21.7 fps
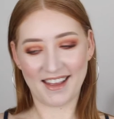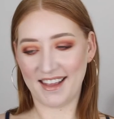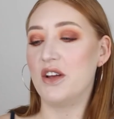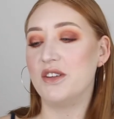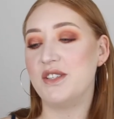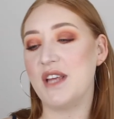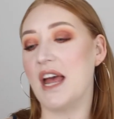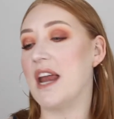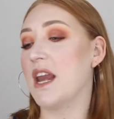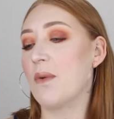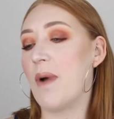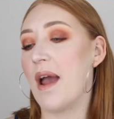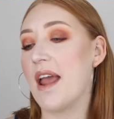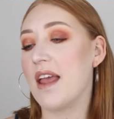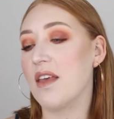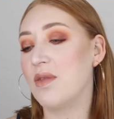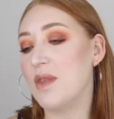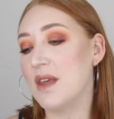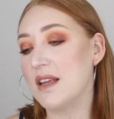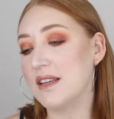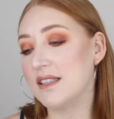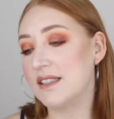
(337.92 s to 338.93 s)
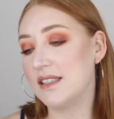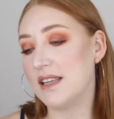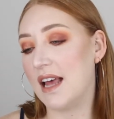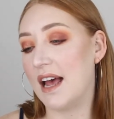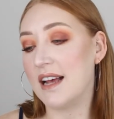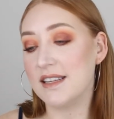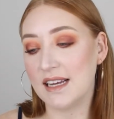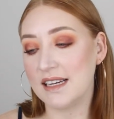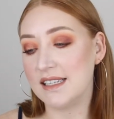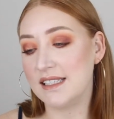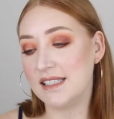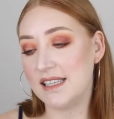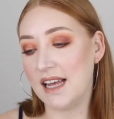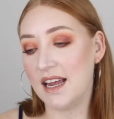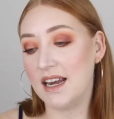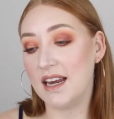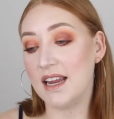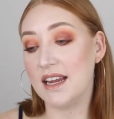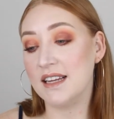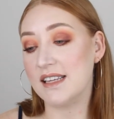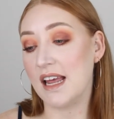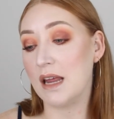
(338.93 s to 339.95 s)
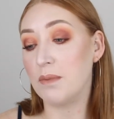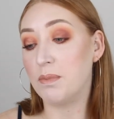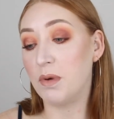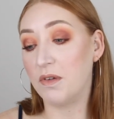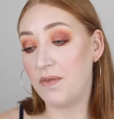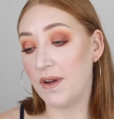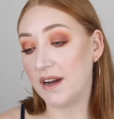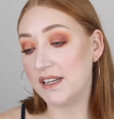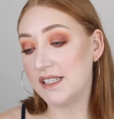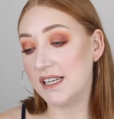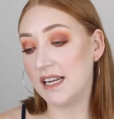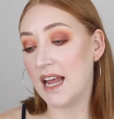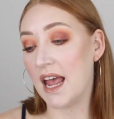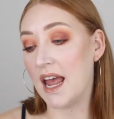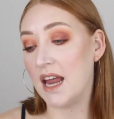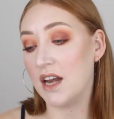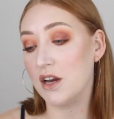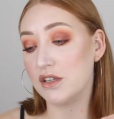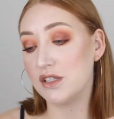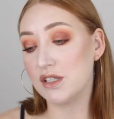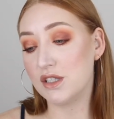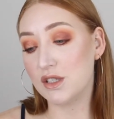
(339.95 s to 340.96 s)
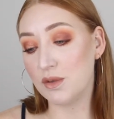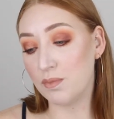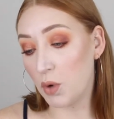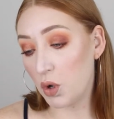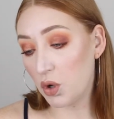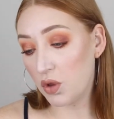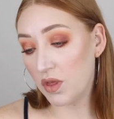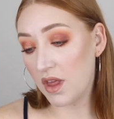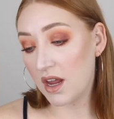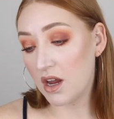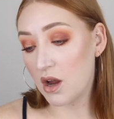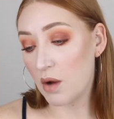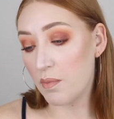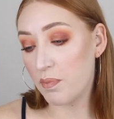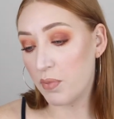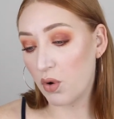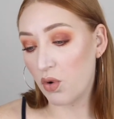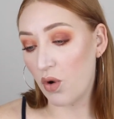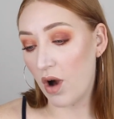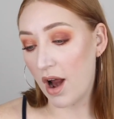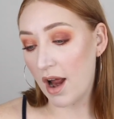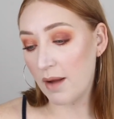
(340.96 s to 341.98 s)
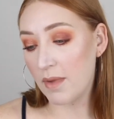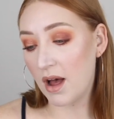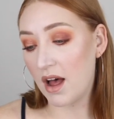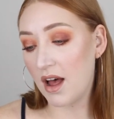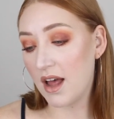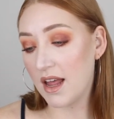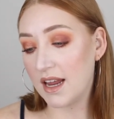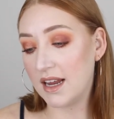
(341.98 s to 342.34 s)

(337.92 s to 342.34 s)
So anyway, this, as I said, is a perfecting and smoothing primer.